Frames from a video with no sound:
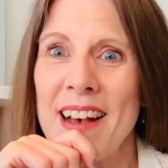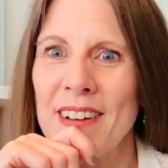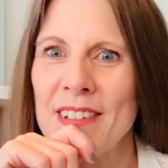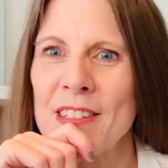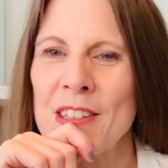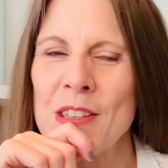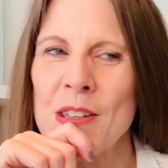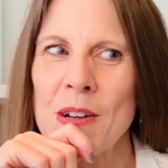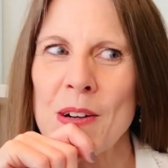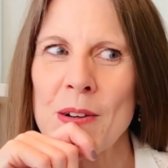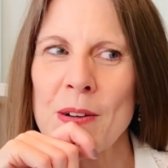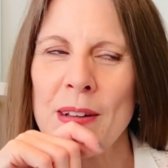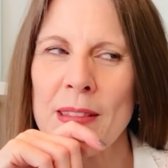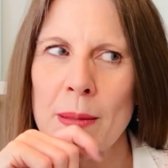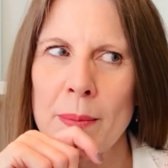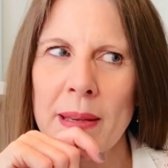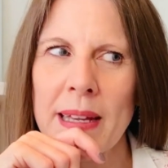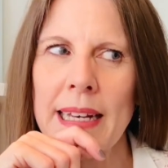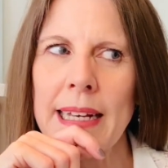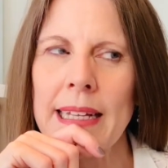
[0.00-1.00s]
so at
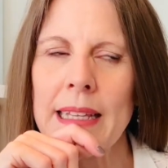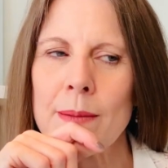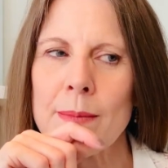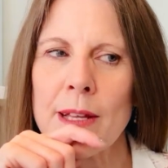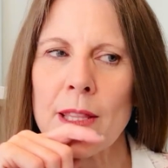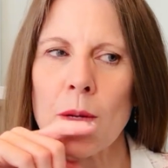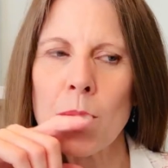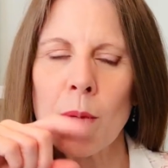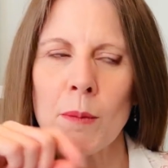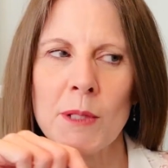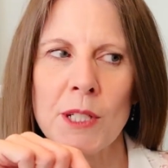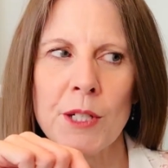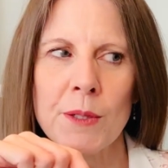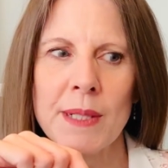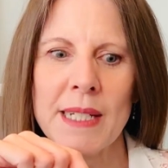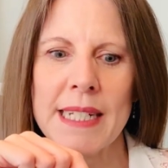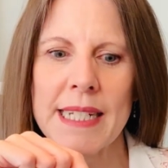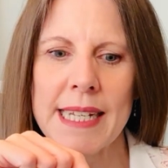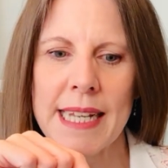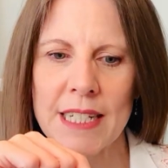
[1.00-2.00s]
the beginning of the month, I'll probably do
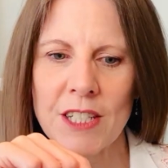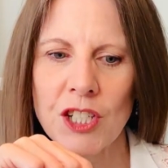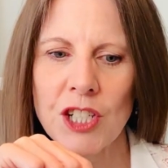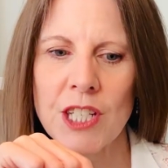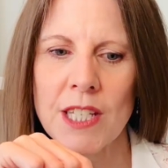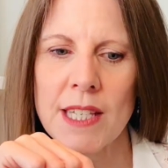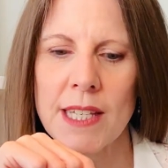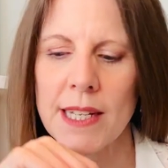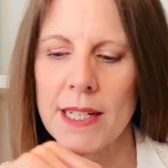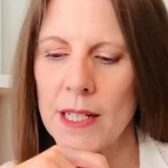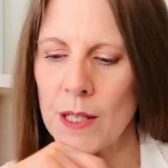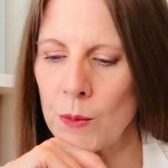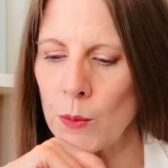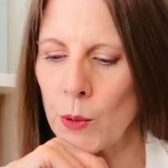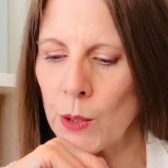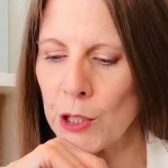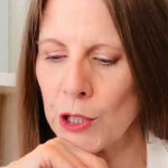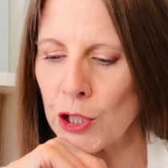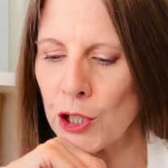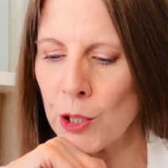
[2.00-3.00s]
an intention setting
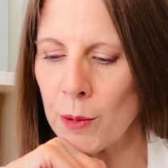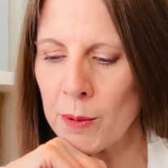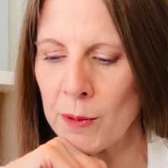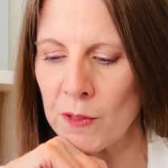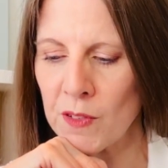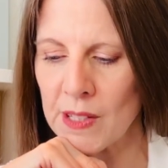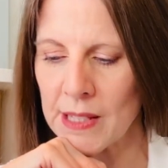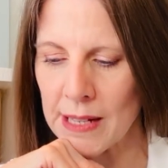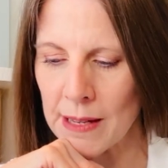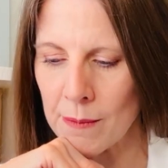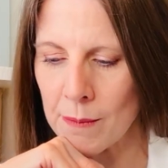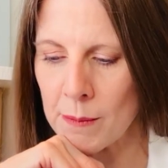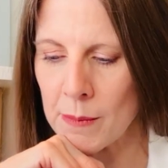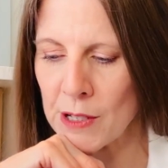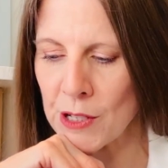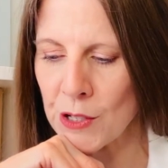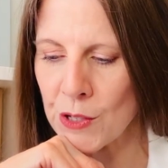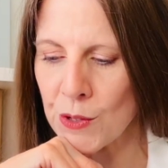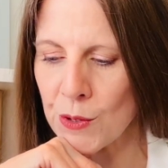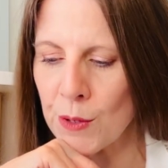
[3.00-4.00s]
workshop of some
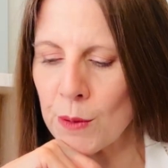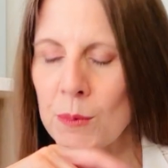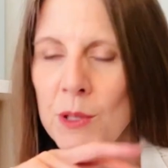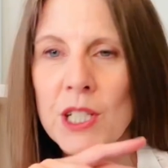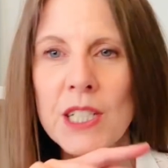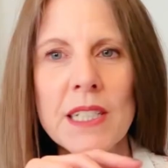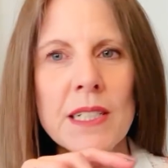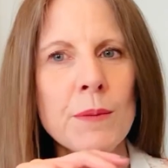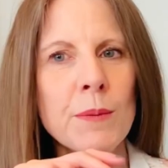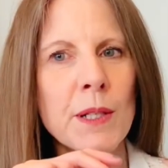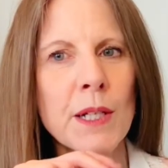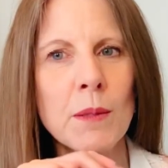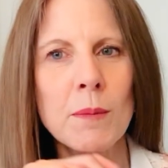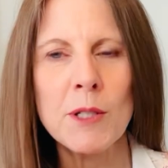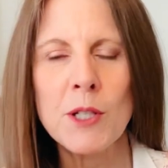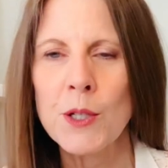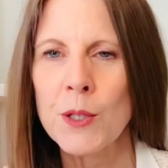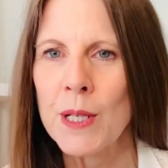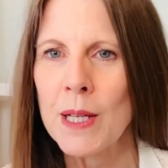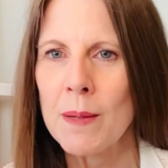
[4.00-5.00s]
description. We're going to be
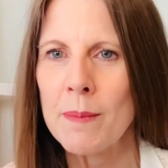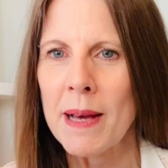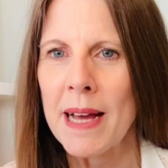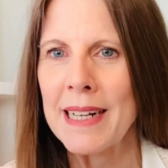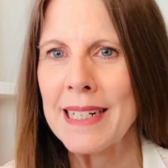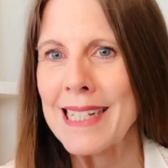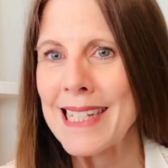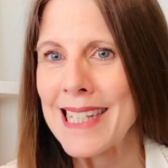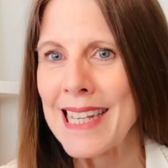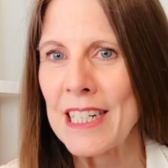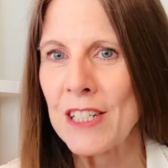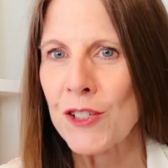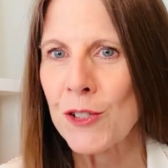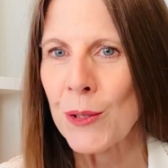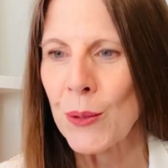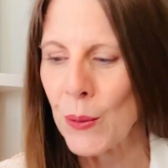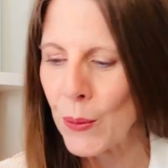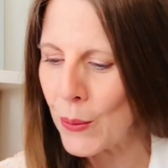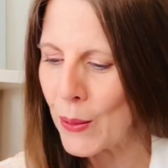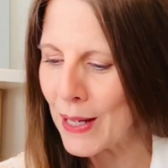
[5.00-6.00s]
talking about an
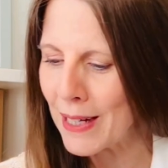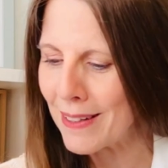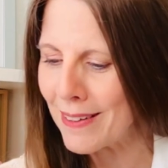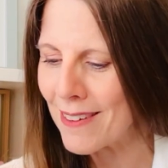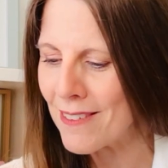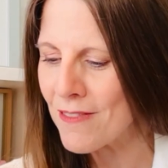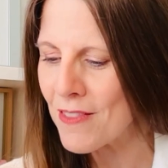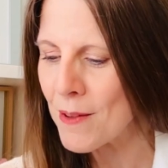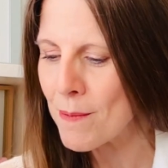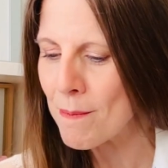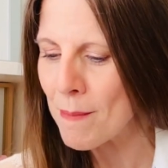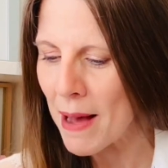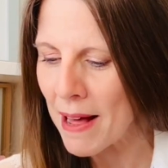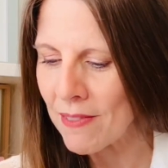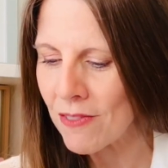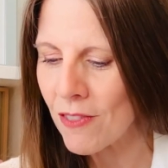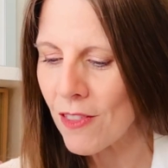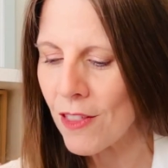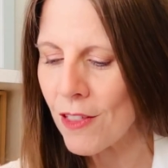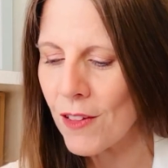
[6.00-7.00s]
essential oil of the
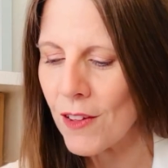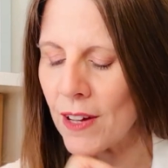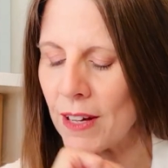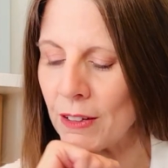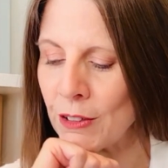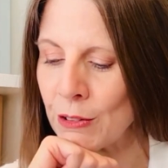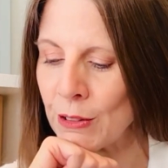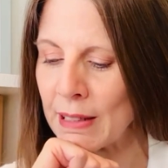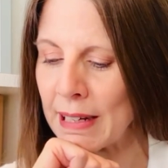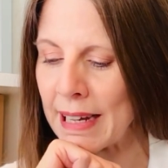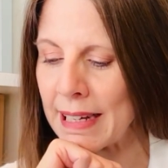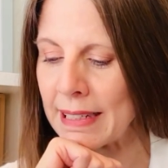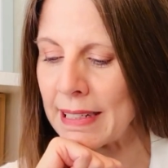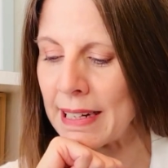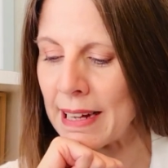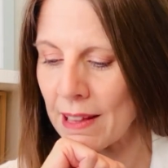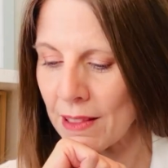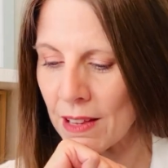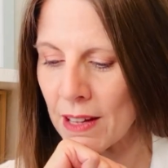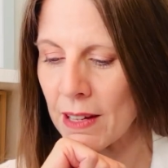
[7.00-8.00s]
month on
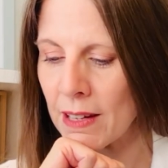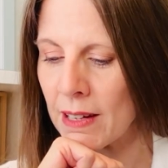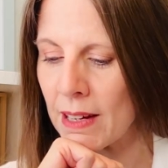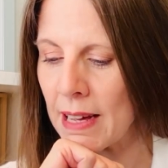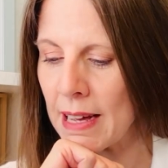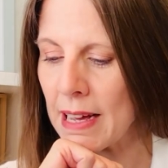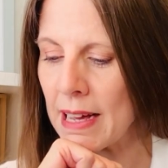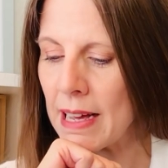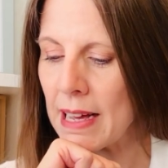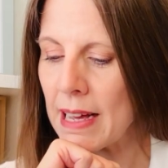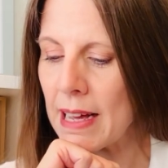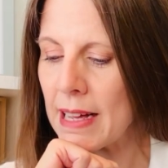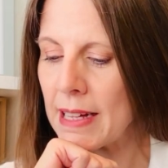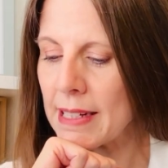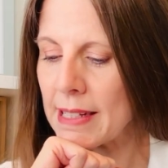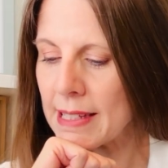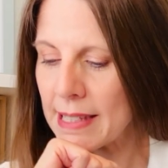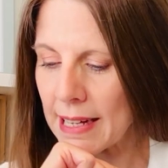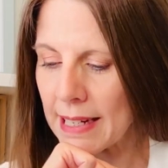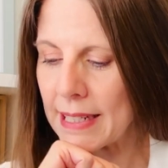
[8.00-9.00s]
another
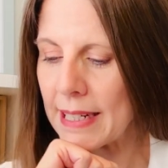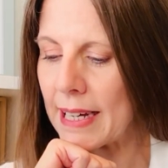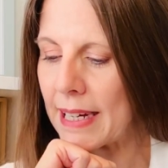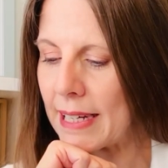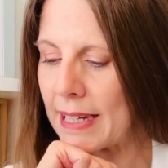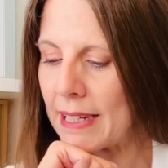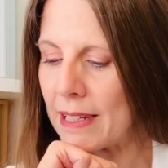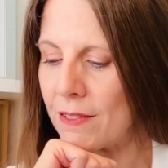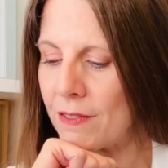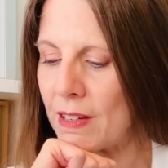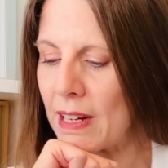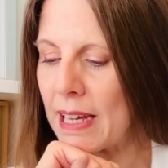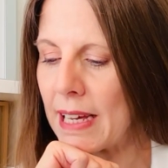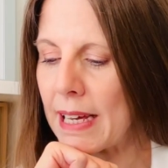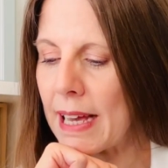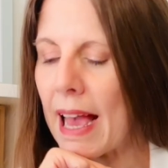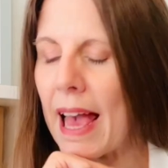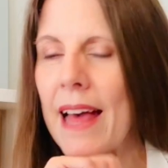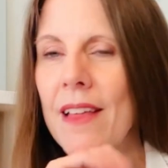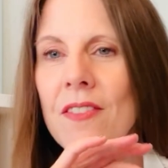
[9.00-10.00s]
Sunday
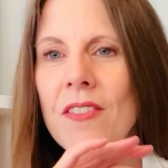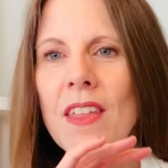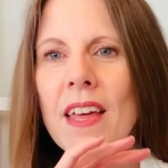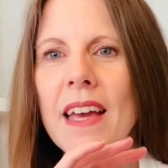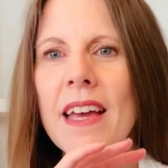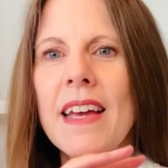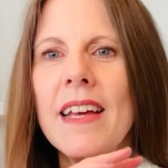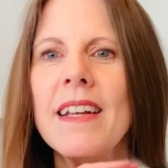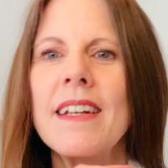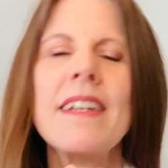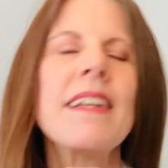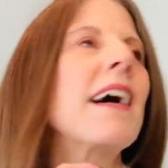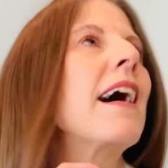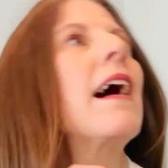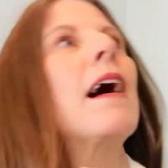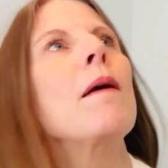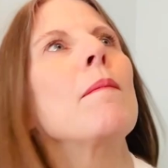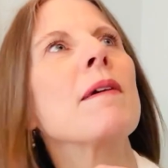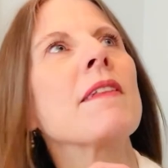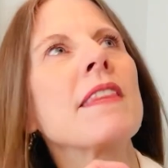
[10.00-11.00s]
evening, and then
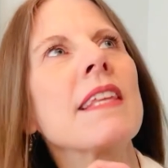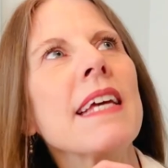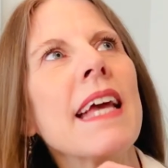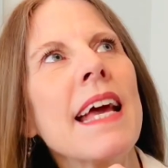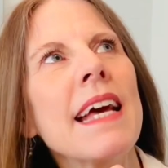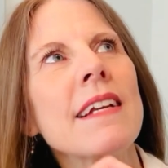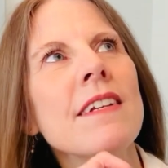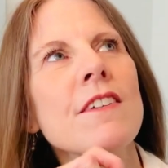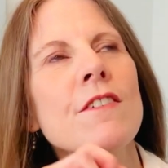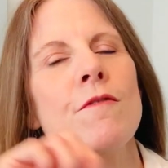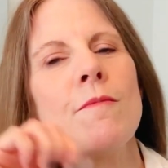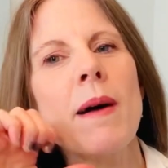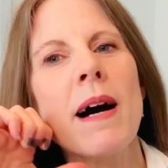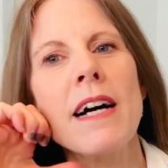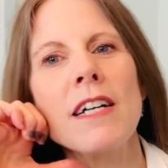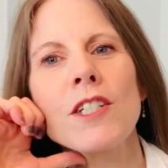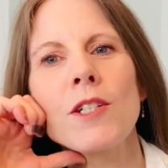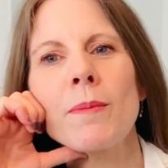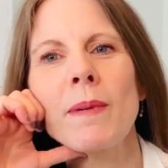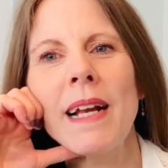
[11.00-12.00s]
at the end of
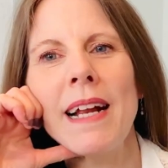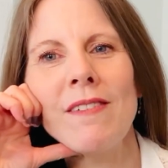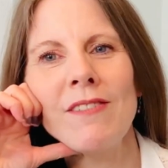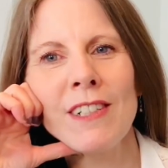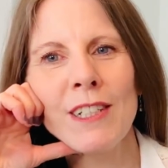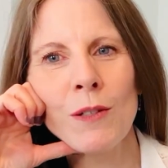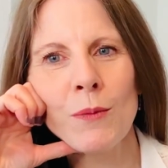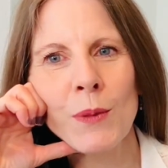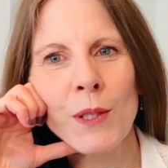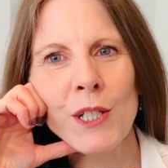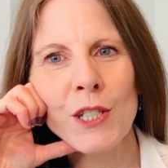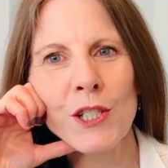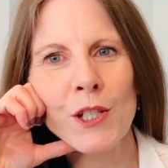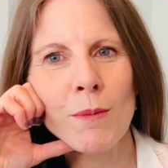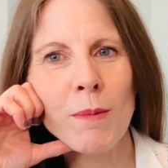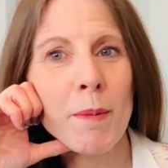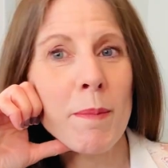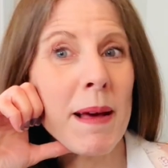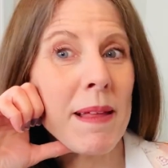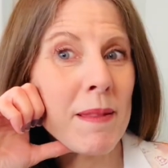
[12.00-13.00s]
March I'm going to have a little
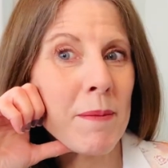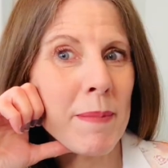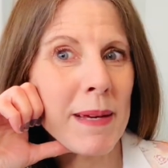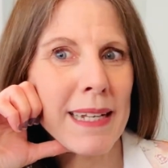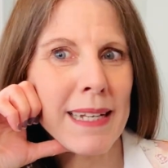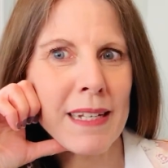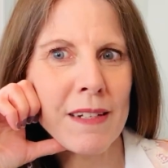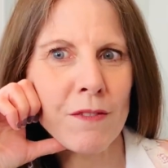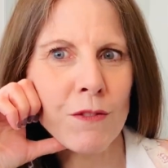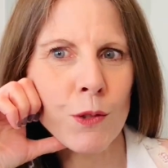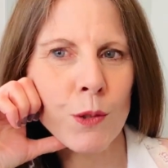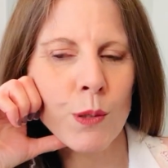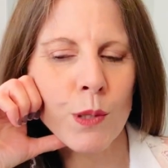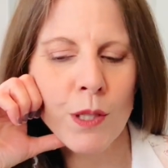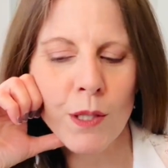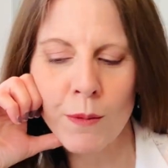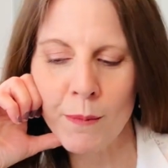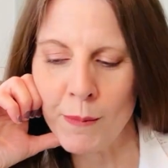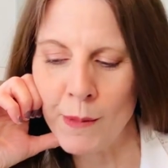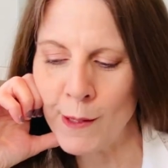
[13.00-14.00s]
workshop about the meaning of
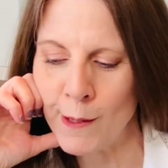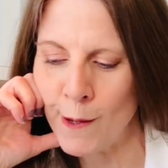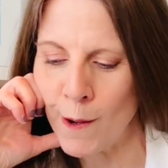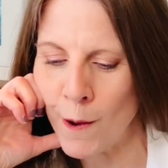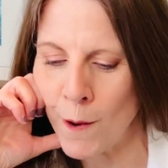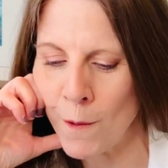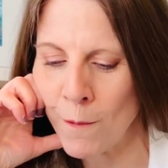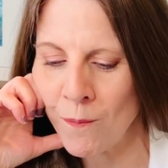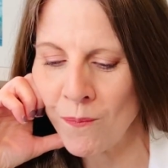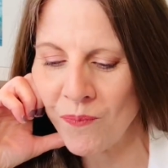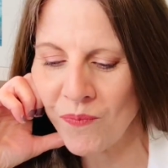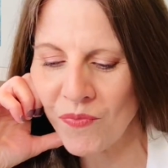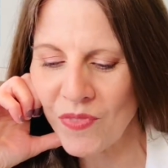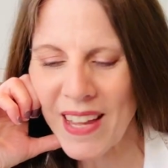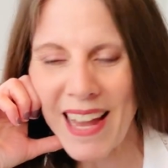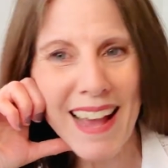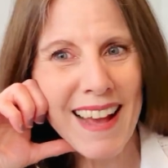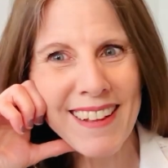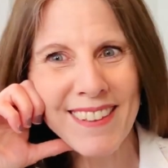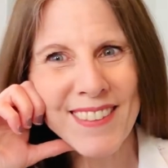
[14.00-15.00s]
autumn. So
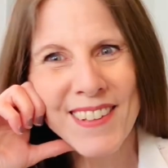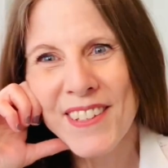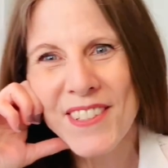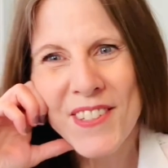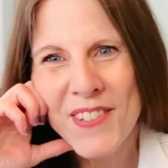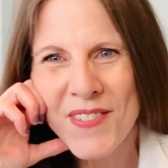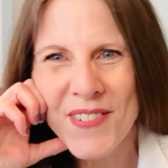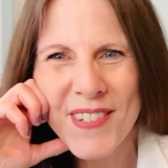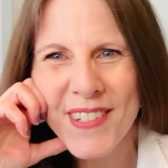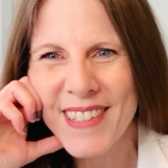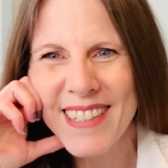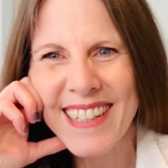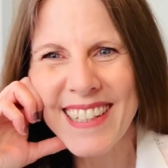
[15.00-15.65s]
yeah, lots of good